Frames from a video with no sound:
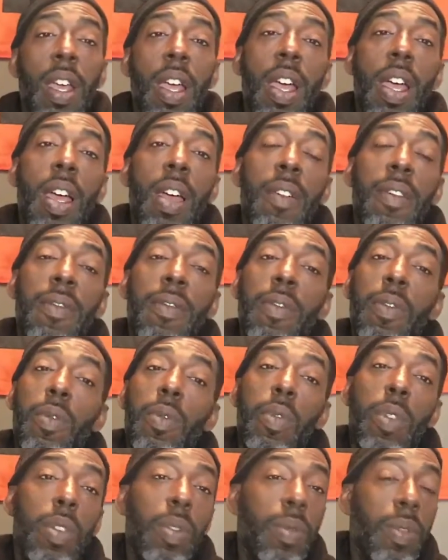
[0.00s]
I've
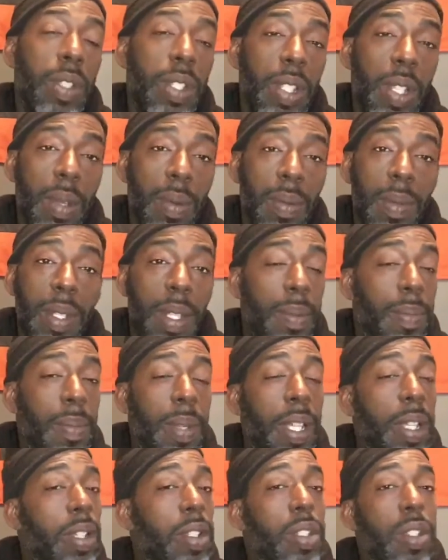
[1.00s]
worked with some of the
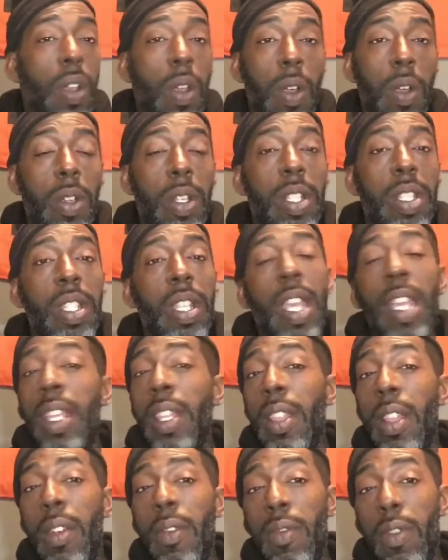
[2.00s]
biggest artists,
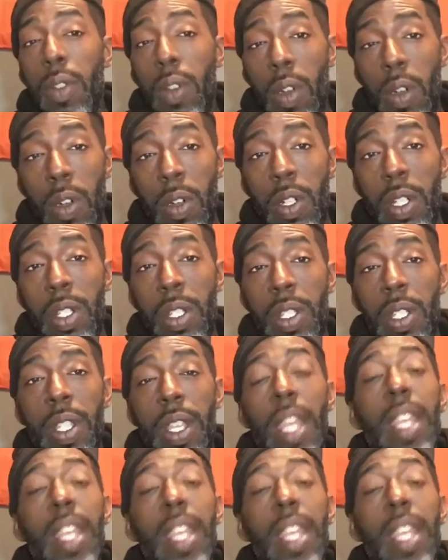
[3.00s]
A-level artists,